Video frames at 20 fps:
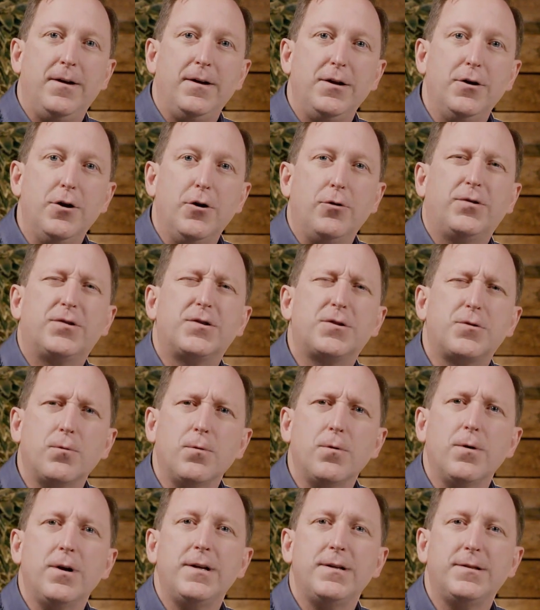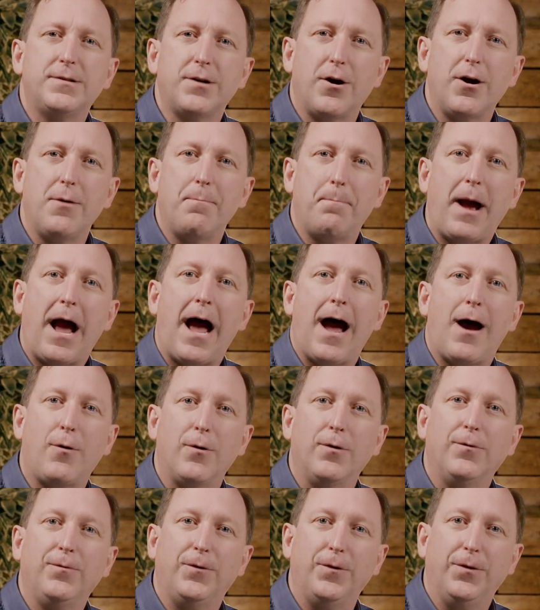You know, stories are
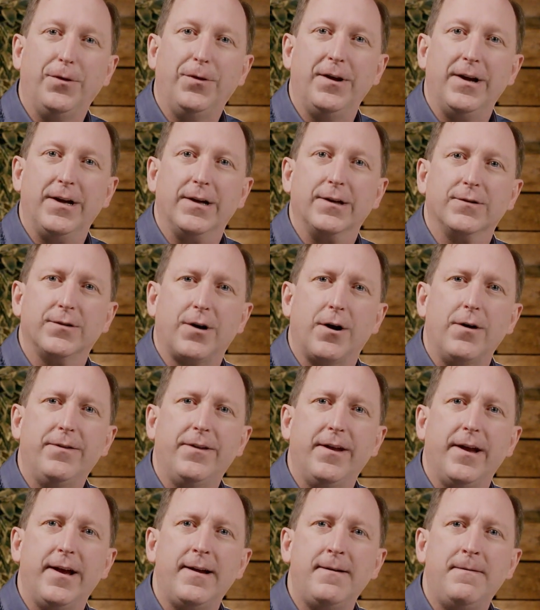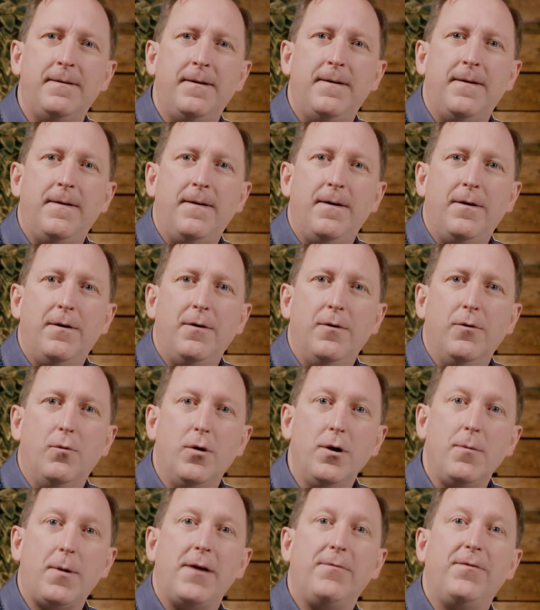powerful things, aren't they?
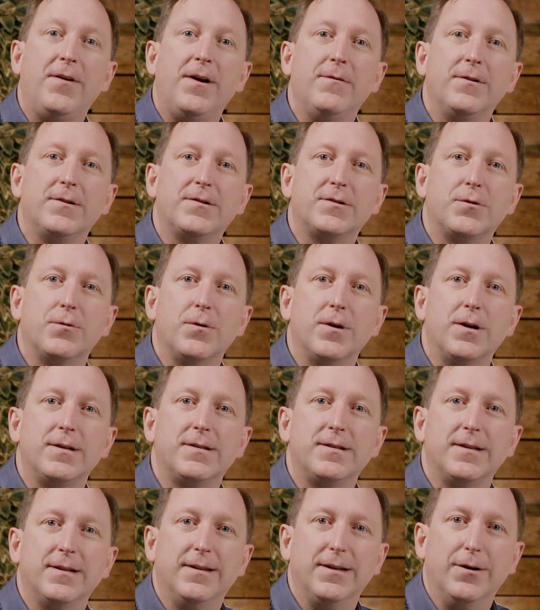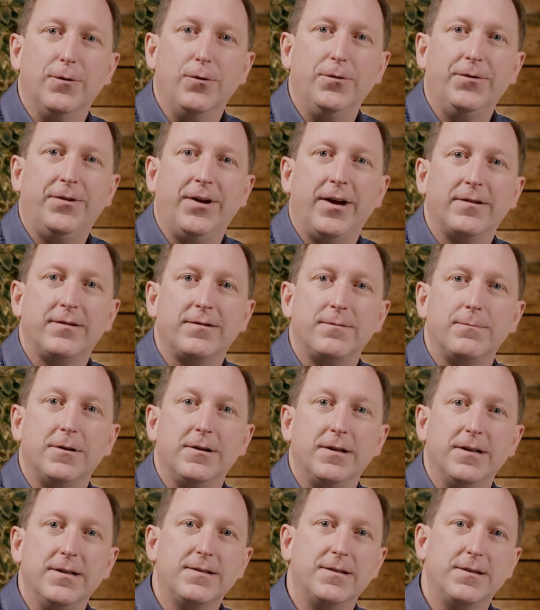One of my favorite stories in the Old
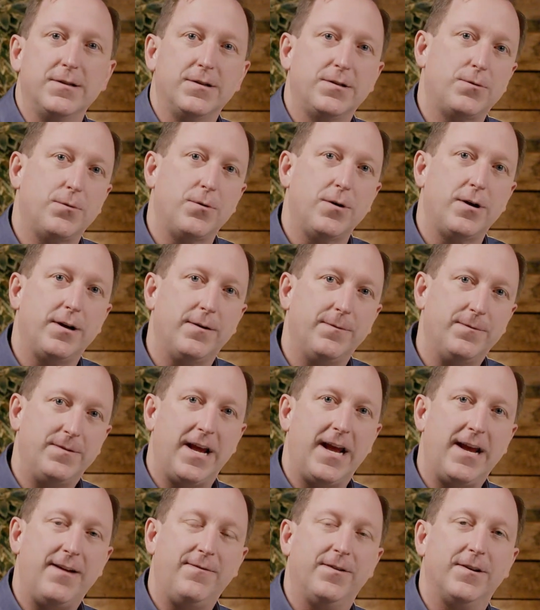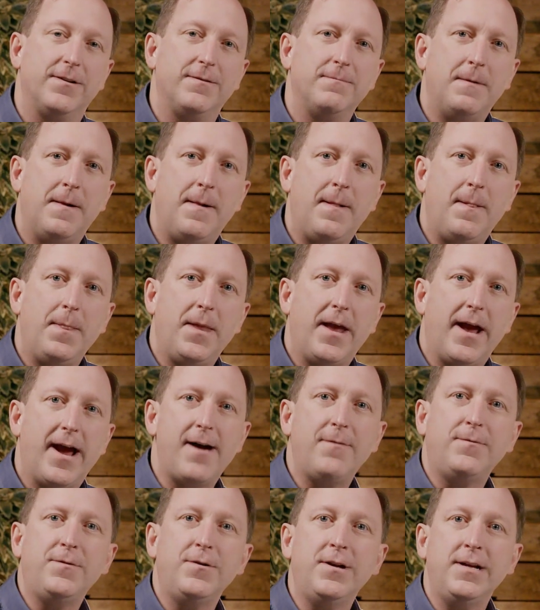Testament is the story of David
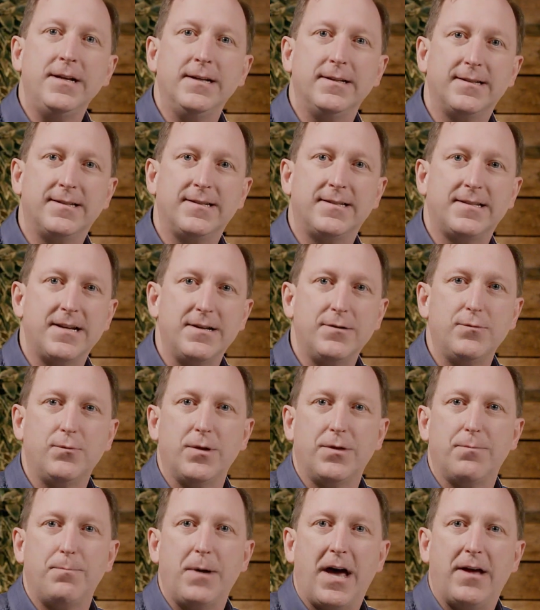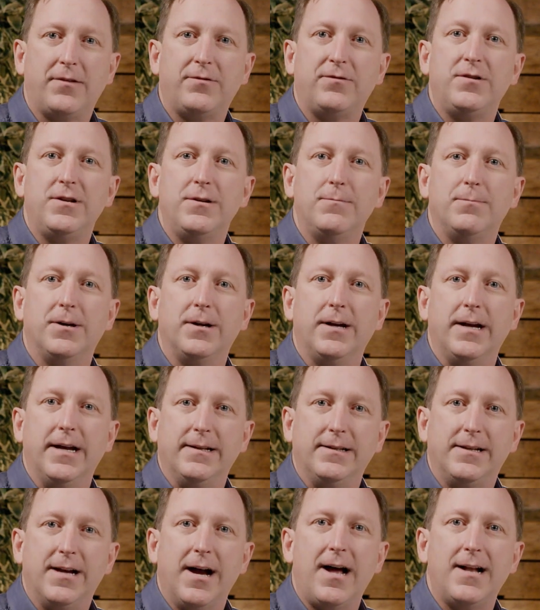after he had sinned with Bathsheba
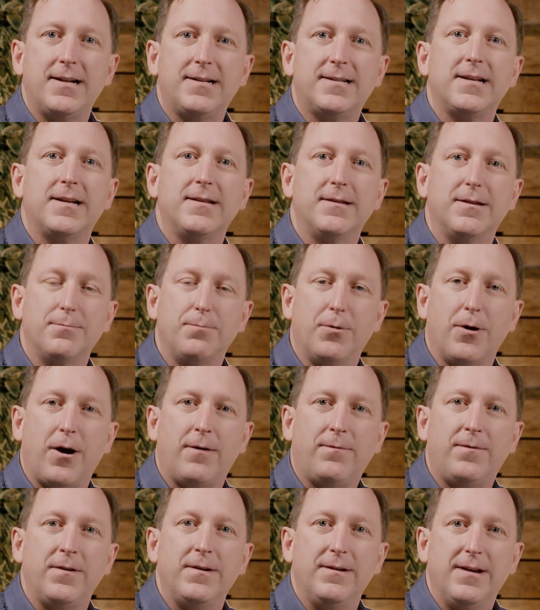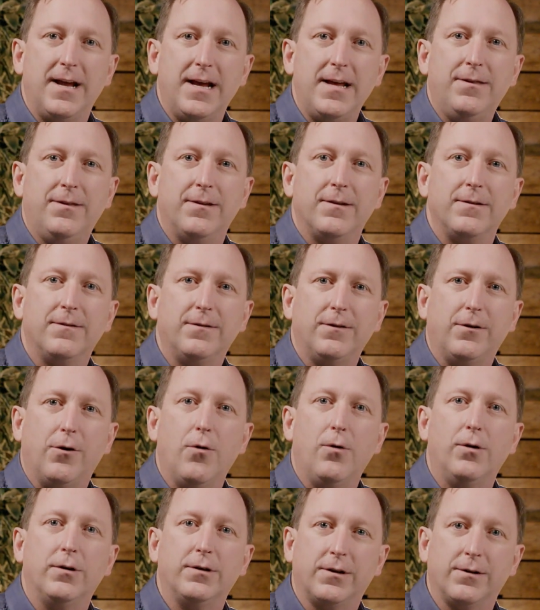and God sent the prophet Nathan to
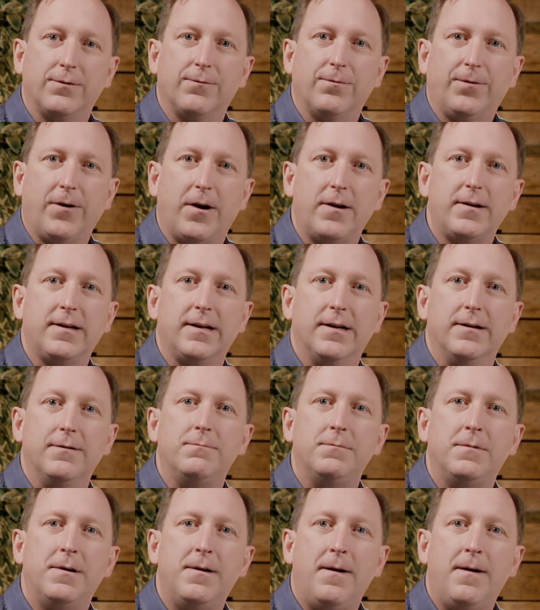go and confront him.